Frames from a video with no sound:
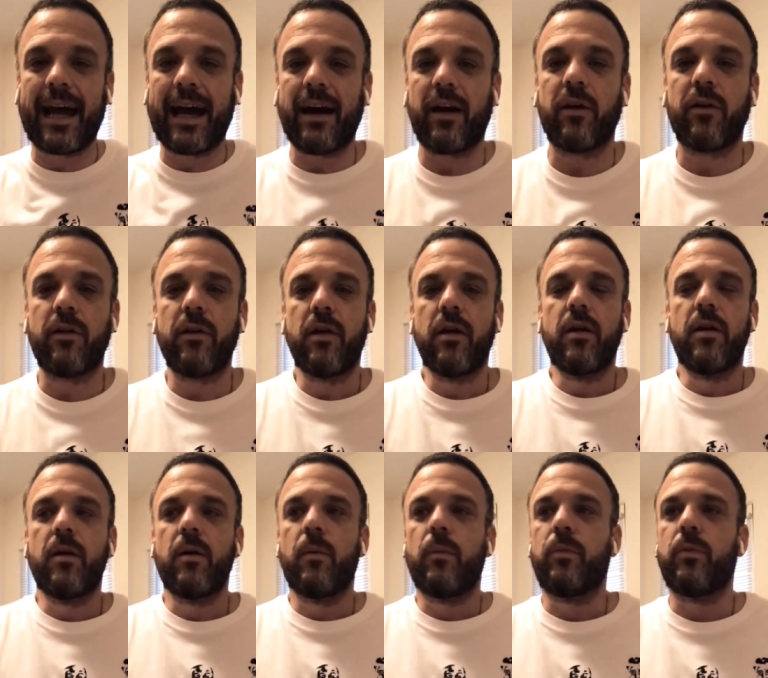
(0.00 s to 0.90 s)
out.
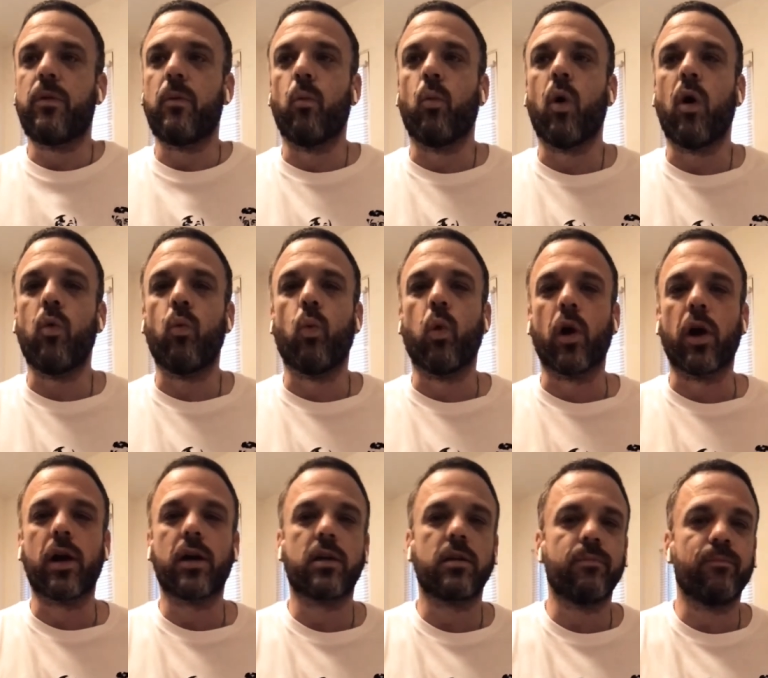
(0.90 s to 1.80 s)
What
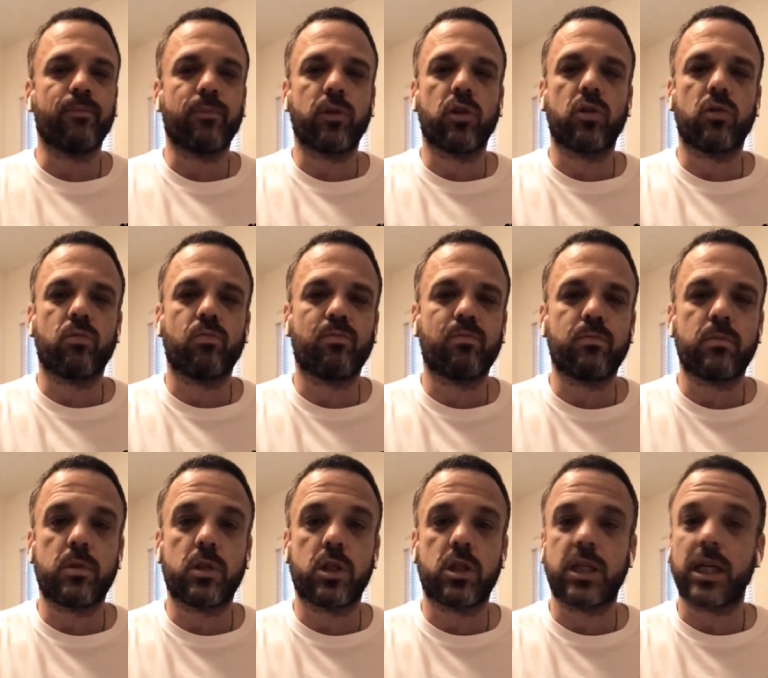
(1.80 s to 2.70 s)
worked
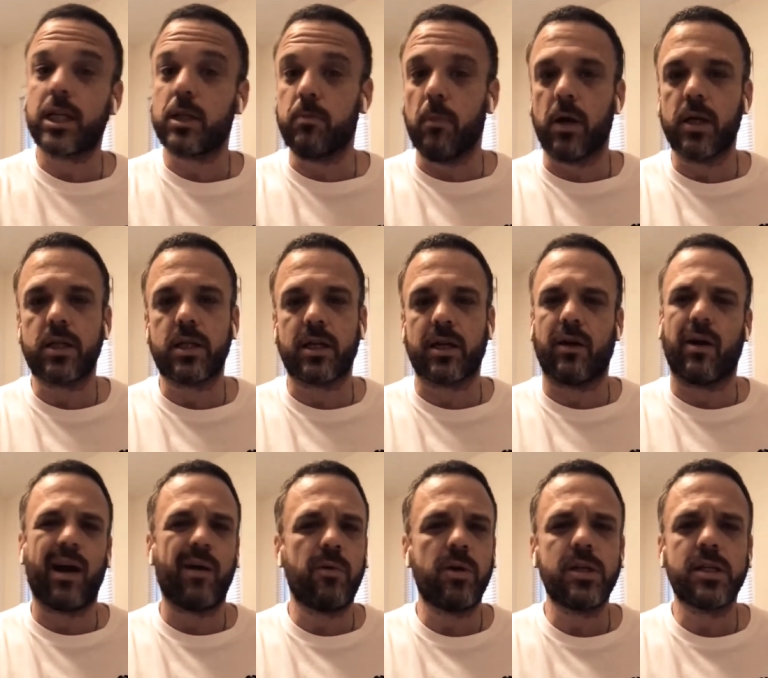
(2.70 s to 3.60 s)
six months ago,
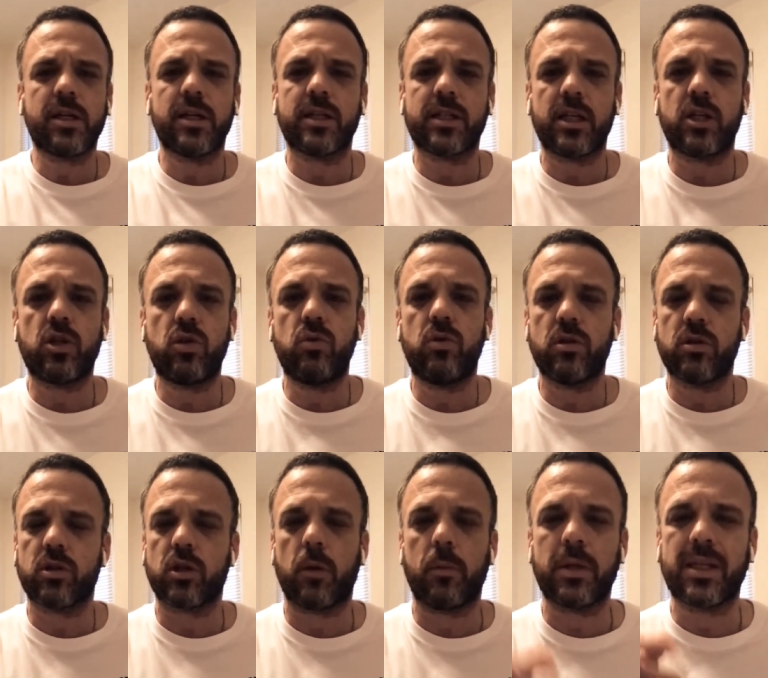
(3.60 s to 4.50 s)
I was gonna say two
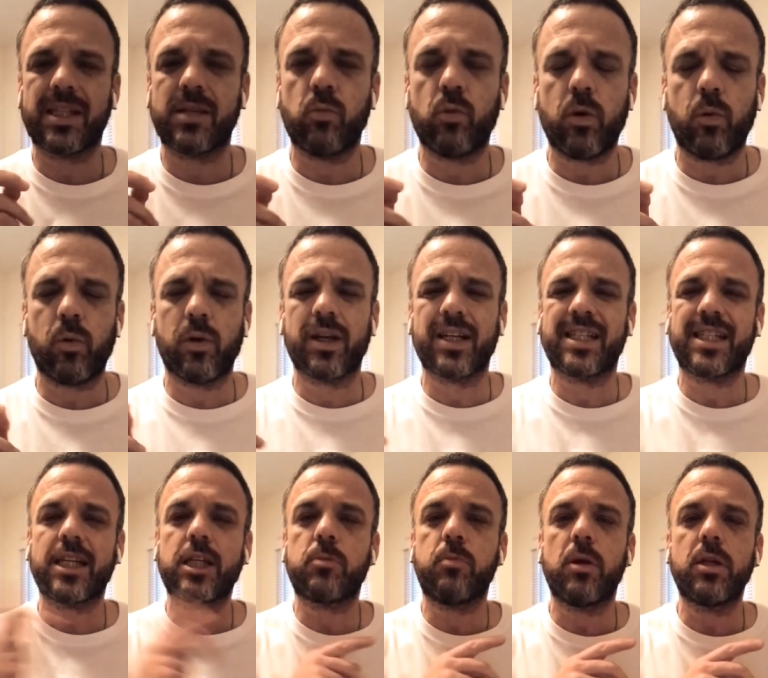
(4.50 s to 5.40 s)
years ago, but what worked
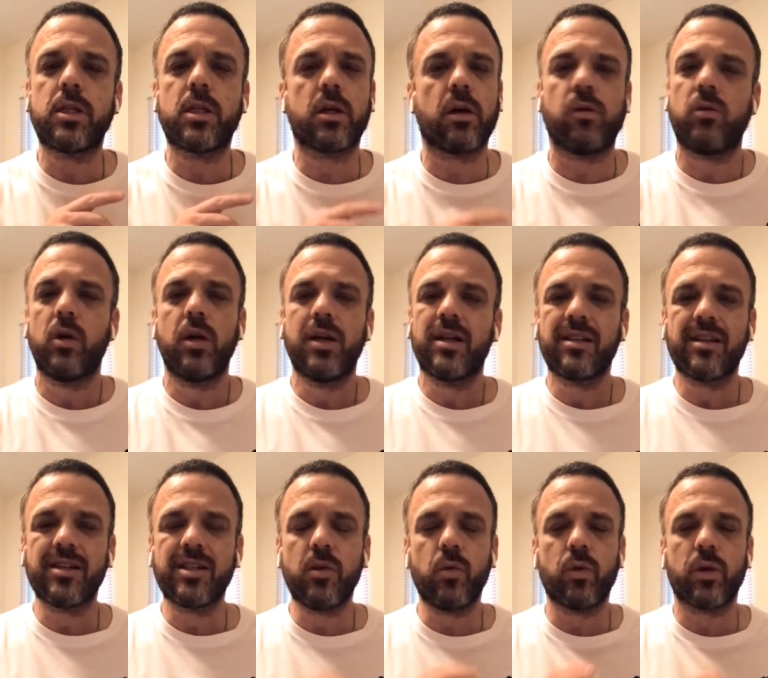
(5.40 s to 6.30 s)
six months ago
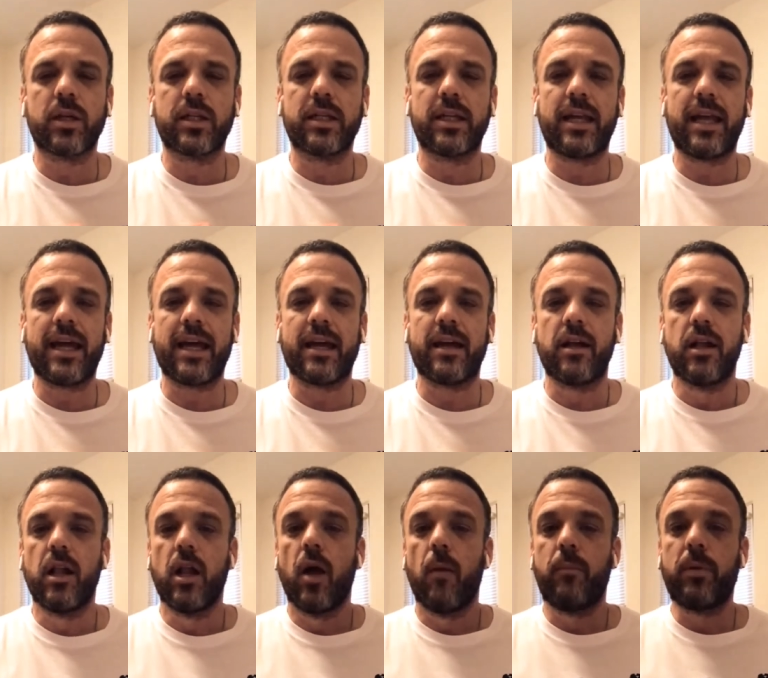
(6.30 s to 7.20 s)
doesn't work today
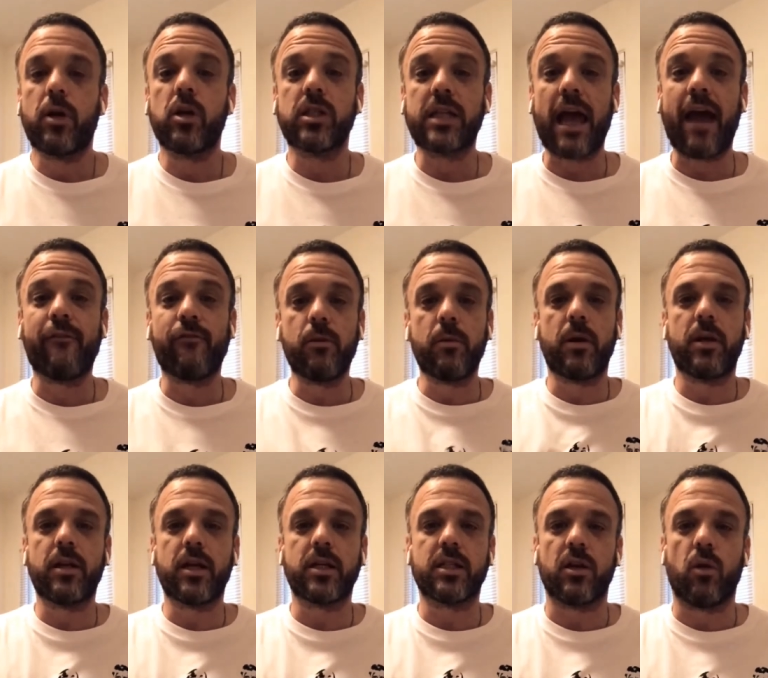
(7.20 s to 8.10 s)
because
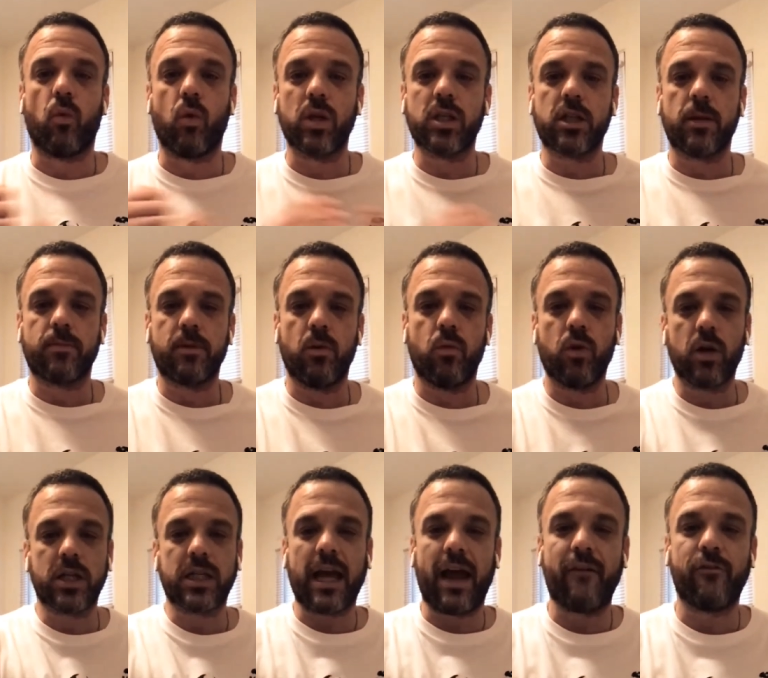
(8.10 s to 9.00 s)
everybody does it. Once something
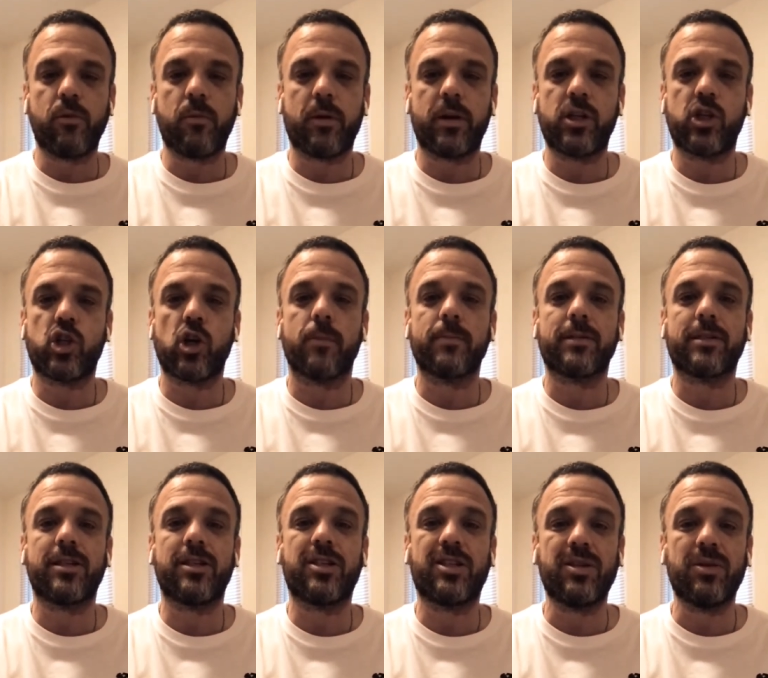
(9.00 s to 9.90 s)
works, everybody
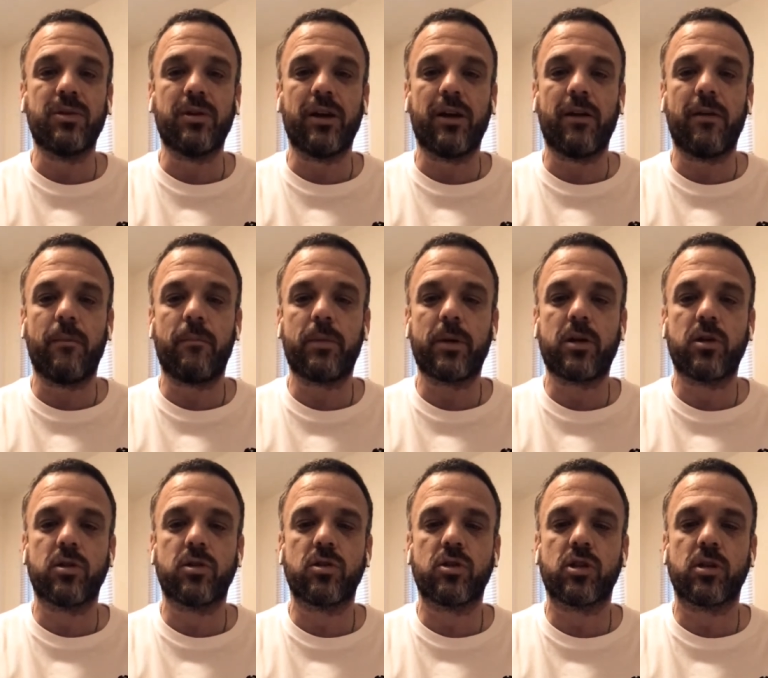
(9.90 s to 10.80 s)
jumps to do it
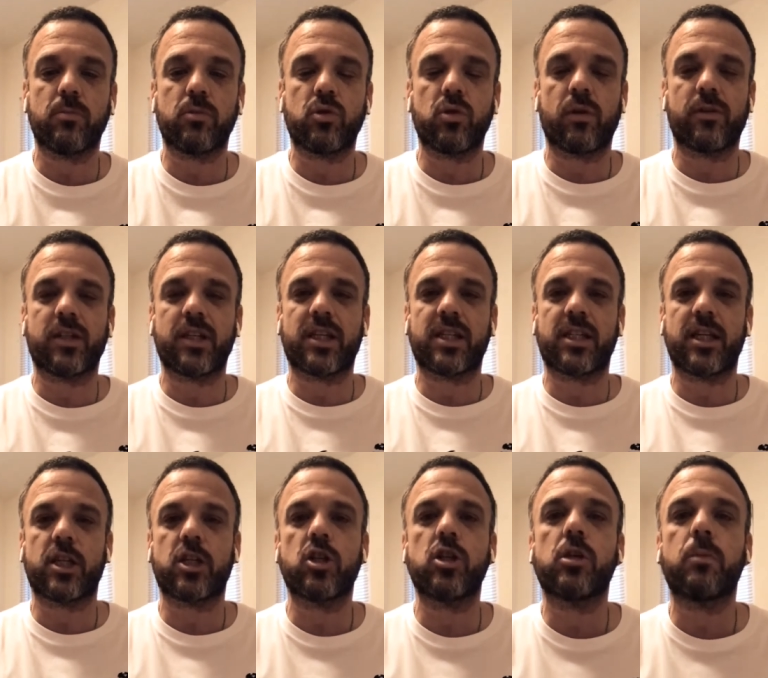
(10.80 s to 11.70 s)
because there's some sort of
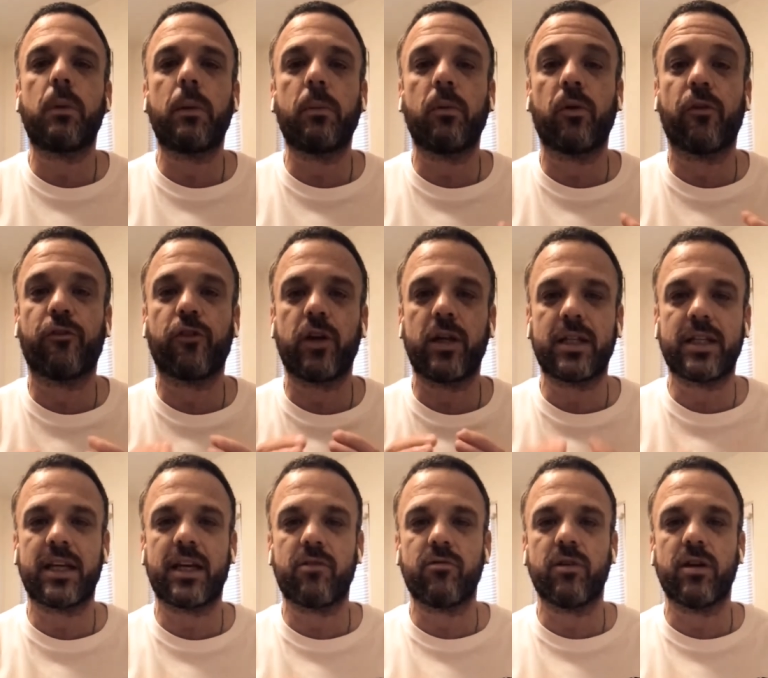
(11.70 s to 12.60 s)
success because people are afraid to
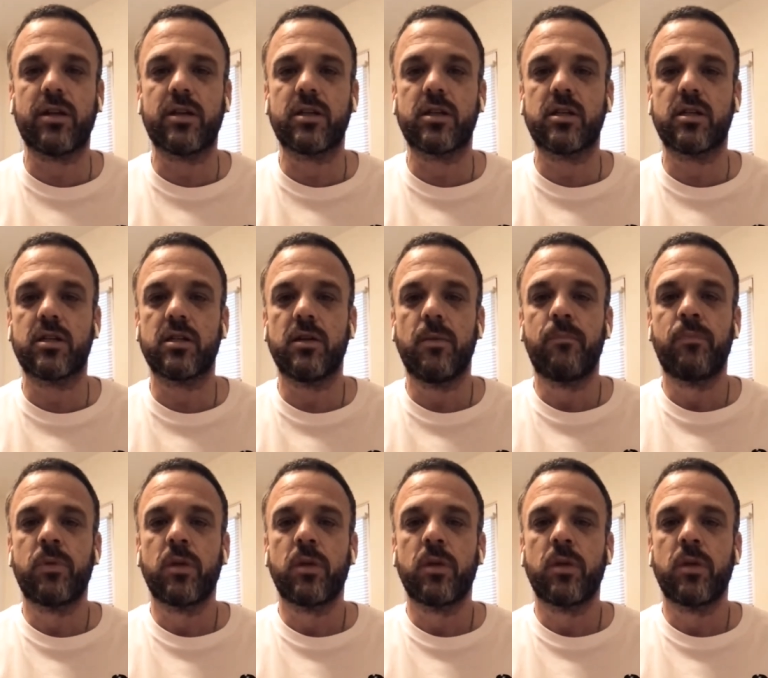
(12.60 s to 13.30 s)
take risks.